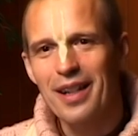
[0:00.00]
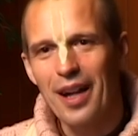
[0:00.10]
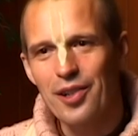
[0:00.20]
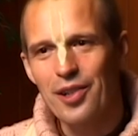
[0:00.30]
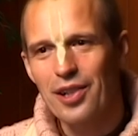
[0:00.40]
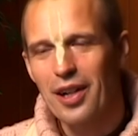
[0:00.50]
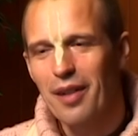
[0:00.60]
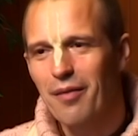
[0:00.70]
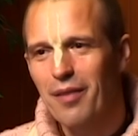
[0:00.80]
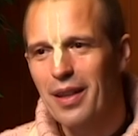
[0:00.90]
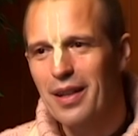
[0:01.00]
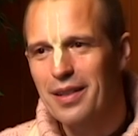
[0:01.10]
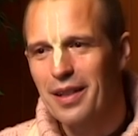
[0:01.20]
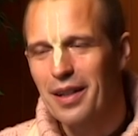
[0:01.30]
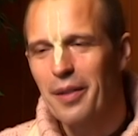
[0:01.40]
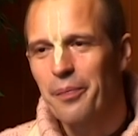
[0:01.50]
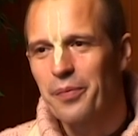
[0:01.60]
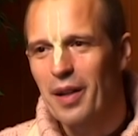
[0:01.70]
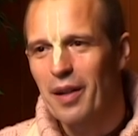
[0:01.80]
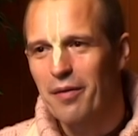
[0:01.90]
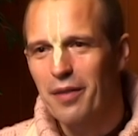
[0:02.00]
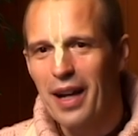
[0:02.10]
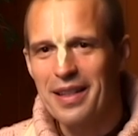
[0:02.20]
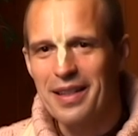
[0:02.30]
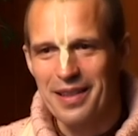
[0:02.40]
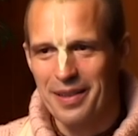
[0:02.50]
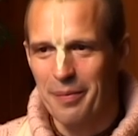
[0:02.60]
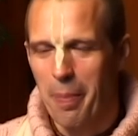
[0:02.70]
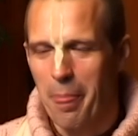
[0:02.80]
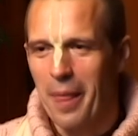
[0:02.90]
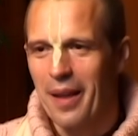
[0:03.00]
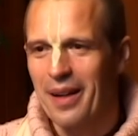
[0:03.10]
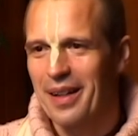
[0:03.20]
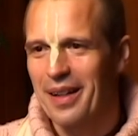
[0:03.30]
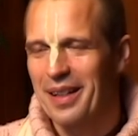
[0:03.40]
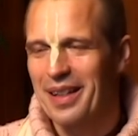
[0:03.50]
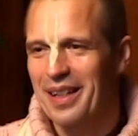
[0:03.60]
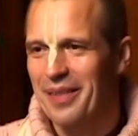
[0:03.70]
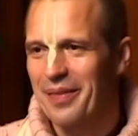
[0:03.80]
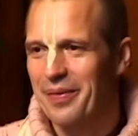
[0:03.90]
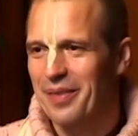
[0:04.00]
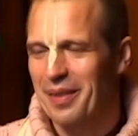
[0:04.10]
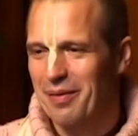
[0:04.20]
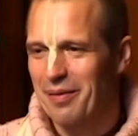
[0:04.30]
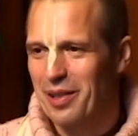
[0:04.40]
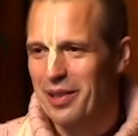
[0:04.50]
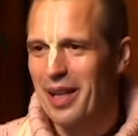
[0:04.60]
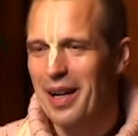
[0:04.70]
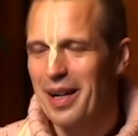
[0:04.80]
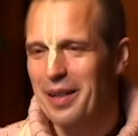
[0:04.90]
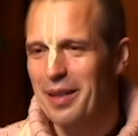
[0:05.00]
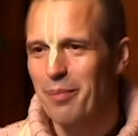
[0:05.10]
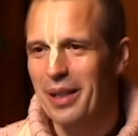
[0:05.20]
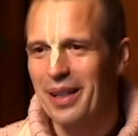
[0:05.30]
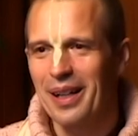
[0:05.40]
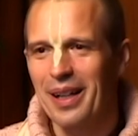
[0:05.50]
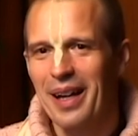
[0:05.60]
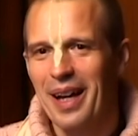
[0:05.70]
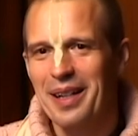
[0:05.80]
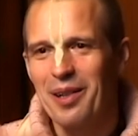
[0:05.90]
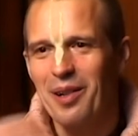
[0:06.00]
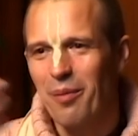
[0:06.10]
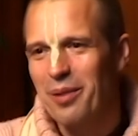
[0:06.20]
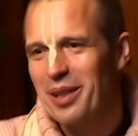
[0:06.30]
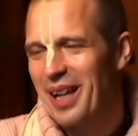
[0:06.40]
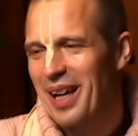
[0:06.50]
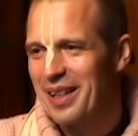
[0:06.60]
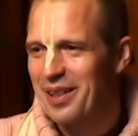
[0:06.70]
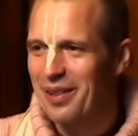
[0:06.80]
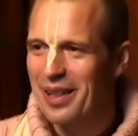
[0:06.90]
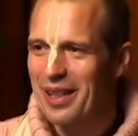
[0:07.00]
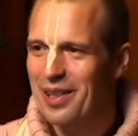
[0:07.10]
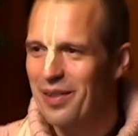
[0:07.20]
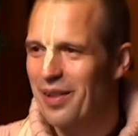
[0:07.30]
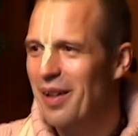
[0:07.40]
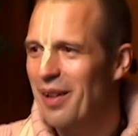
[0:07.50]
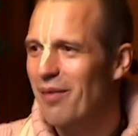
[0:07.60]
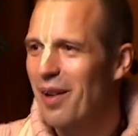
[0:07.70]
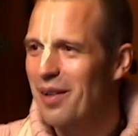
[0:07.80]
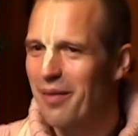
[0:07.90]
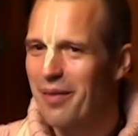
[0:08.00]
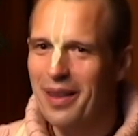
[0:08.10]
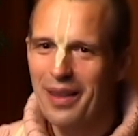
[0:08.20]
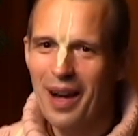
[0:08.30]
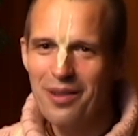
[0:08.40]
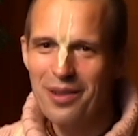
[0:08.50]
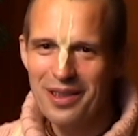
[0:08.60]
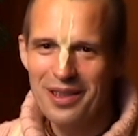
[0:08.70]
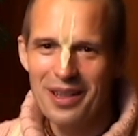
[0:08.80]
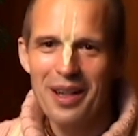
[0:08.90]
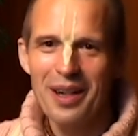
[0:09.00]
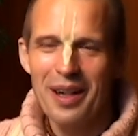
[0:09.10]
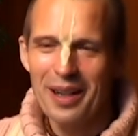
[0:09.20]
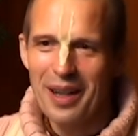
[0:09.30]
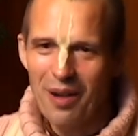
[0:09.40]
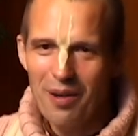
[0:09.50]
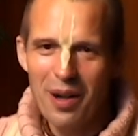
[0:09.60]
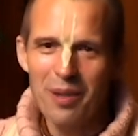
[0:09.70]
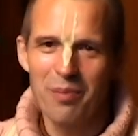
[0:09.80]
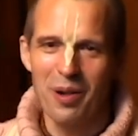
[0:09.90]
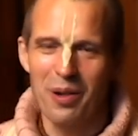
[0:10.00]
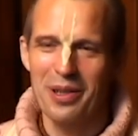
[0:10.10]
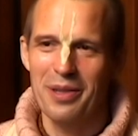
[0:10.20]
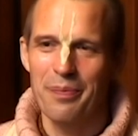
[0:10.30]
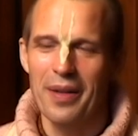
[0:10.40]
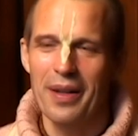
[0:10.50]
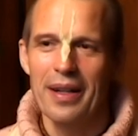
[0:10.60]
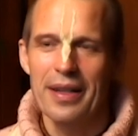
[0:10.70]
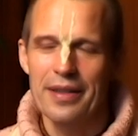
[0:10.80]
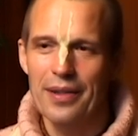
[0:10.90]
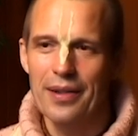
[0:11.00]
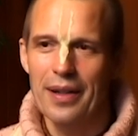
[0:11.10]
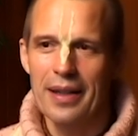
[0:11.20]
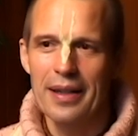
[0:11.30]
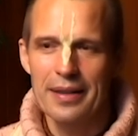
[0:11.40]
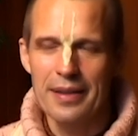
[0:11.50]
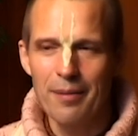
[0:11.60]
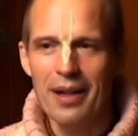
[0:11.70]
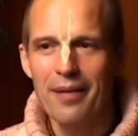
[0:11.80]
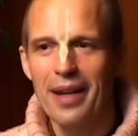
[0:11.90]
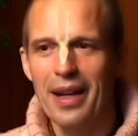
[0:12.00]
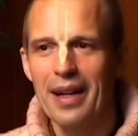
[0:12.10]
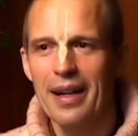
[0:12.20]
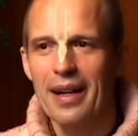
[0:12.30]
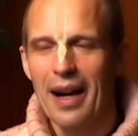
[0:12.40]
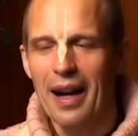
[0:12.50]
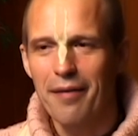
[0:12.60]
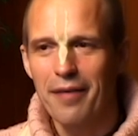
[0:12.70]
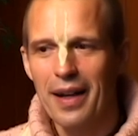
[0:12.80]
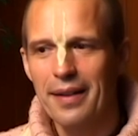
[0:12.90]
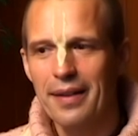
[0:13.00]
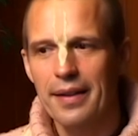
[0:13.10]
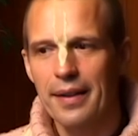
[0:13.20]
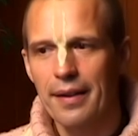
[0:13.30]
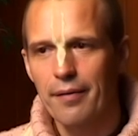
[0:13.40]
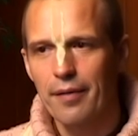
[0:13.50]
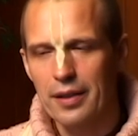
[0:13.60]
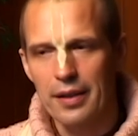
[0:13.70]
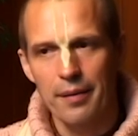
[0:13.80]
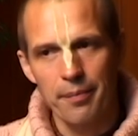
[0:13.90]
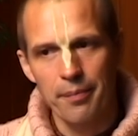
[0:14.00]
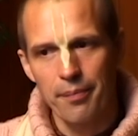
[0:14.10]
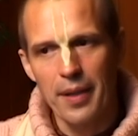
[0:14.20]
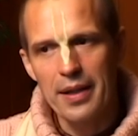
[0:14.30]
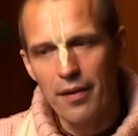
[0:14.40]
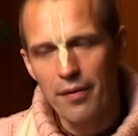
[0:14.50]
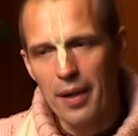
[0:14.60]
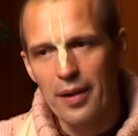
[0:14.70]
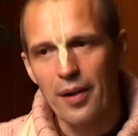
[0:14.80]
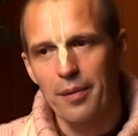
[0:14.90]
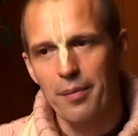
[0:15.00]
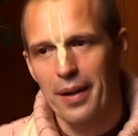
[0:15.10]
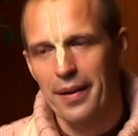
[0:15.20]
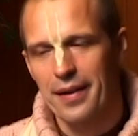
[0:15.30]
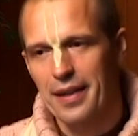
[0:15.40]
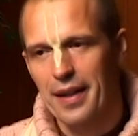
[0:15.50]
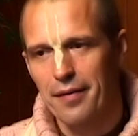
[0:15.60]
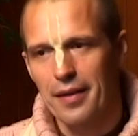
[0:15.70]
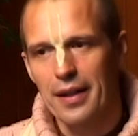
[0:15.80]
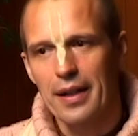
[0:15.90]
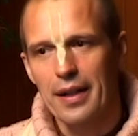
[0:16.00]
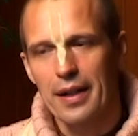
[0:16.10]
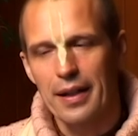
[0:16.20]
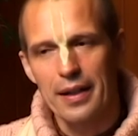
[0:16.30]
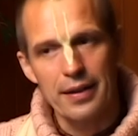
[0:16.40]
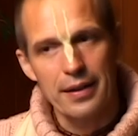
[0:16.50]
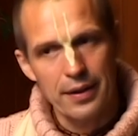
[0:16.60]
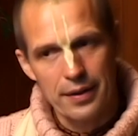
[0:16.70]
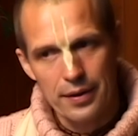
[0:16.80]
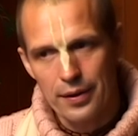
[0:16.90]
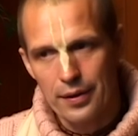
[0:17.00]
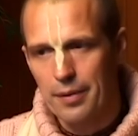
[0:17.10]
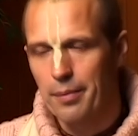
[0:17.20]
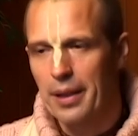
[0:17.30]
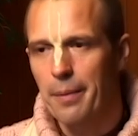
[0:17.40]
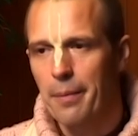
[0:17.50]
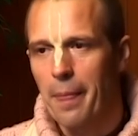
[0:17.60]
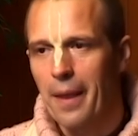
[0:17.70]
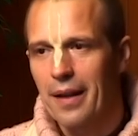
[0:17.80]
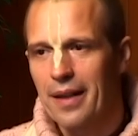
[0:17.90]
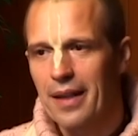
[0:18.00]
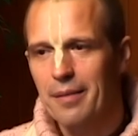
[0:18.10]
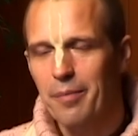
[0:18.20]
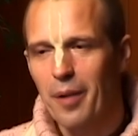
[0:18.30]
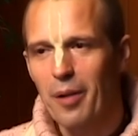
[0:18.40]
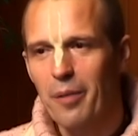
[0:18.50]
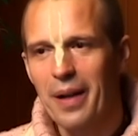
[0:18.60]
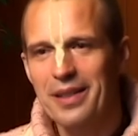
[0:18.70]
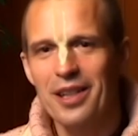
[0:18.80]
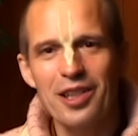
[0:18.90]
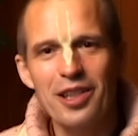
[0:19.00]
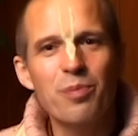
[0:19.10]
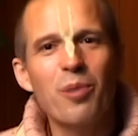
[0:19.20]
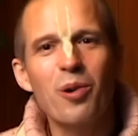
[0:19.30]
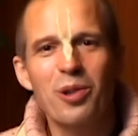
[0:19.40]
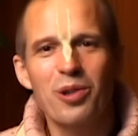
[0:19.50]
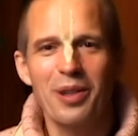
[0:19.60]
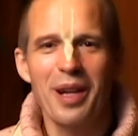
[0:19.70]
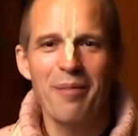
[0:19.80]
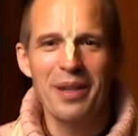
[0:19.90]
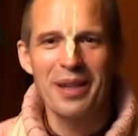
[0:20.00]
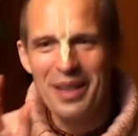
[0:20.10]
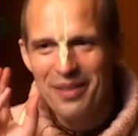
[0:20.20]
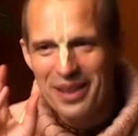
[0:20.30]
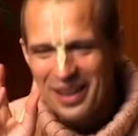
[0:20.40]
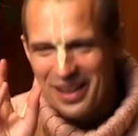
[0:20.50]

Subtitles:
lunch with his friends. He was there in the middle, and he communicated to each one of the thousand cowherd boys. So in a similar way, I felt what many of my God brothers have told me, that Prabhupada just spoke to them and even